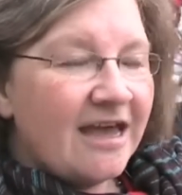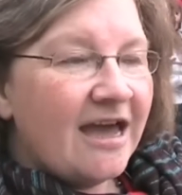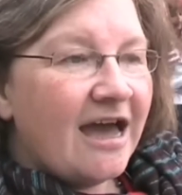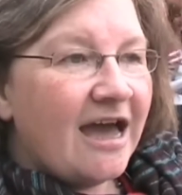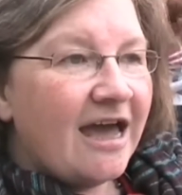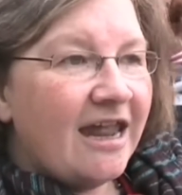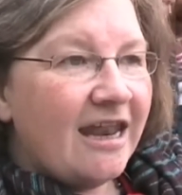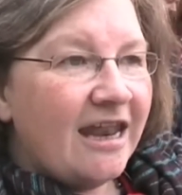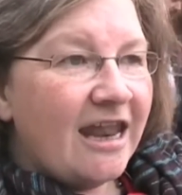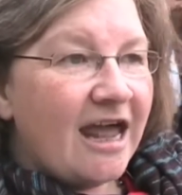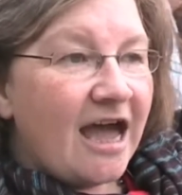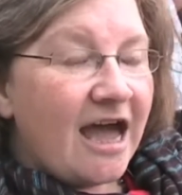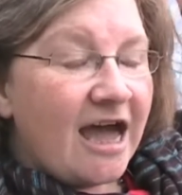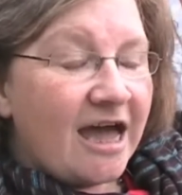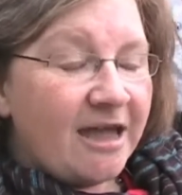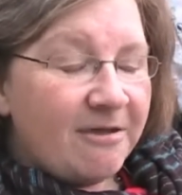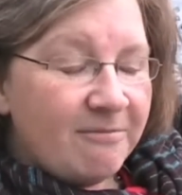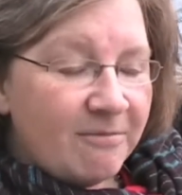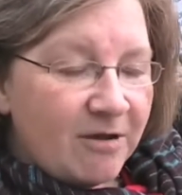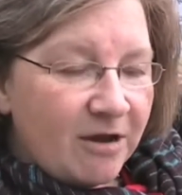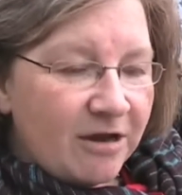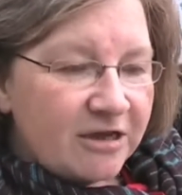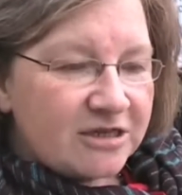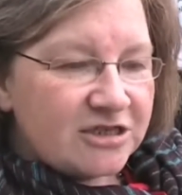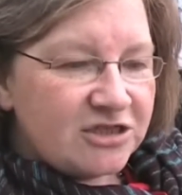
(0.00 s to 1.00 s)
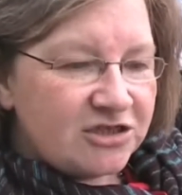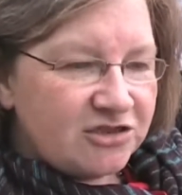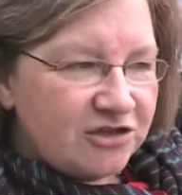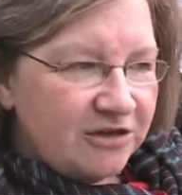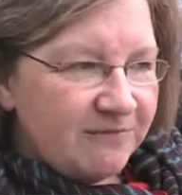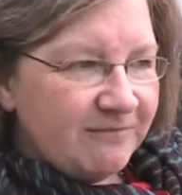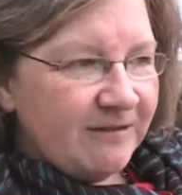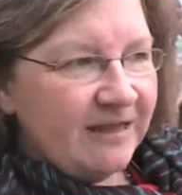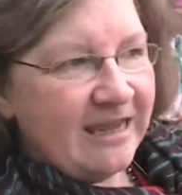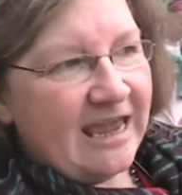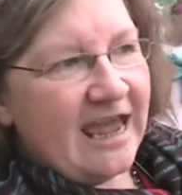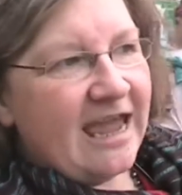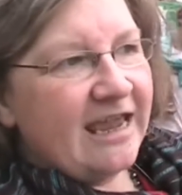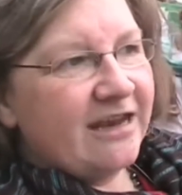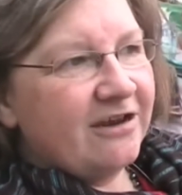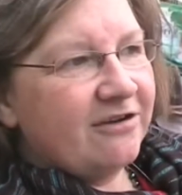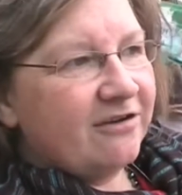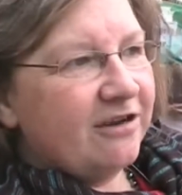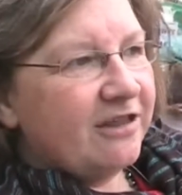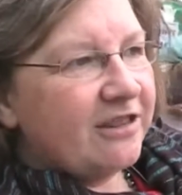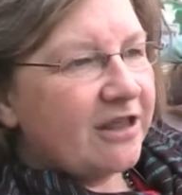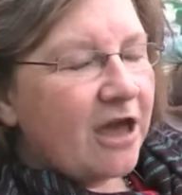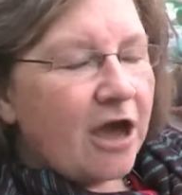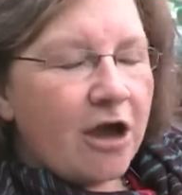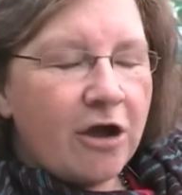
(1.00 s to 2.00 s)
And I'm extremely
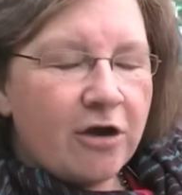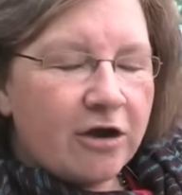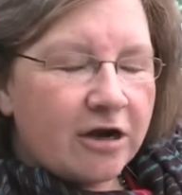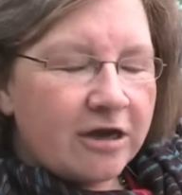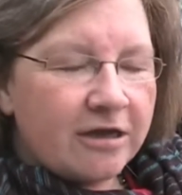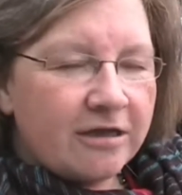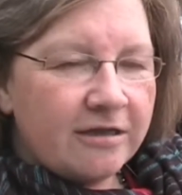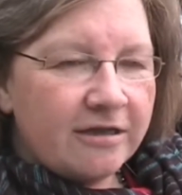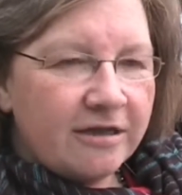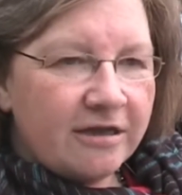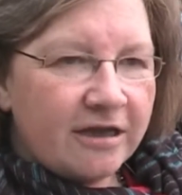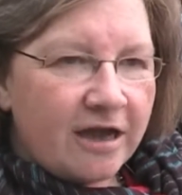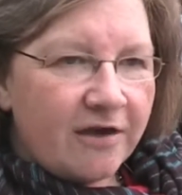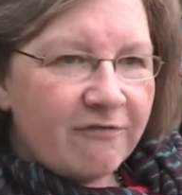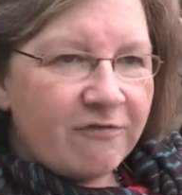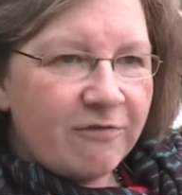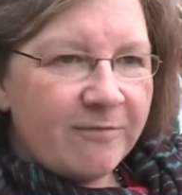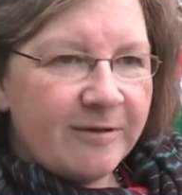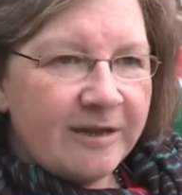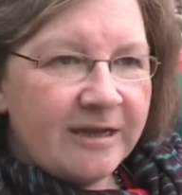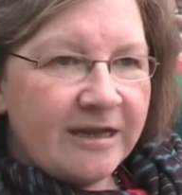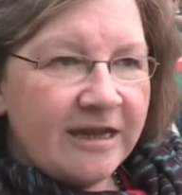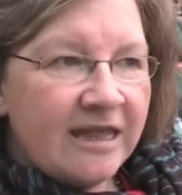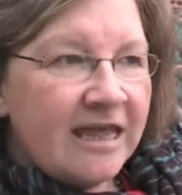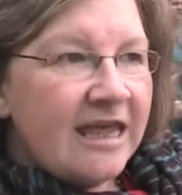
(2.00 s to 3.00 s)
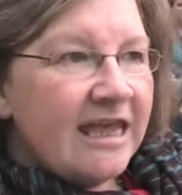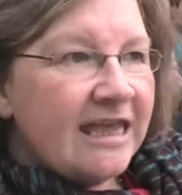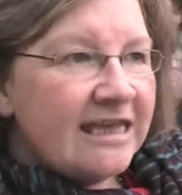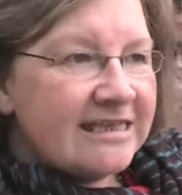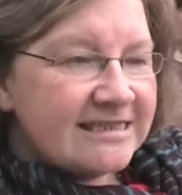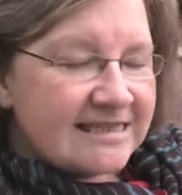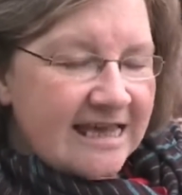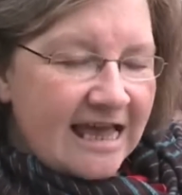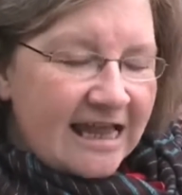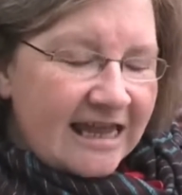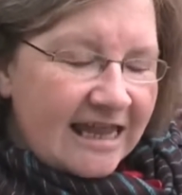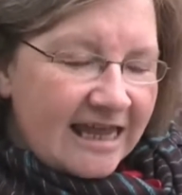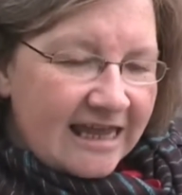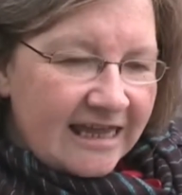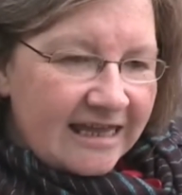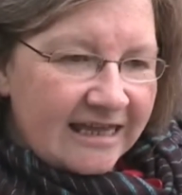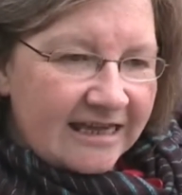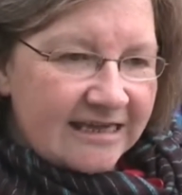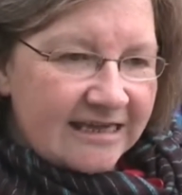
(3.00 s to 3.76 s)
angry that our government is allying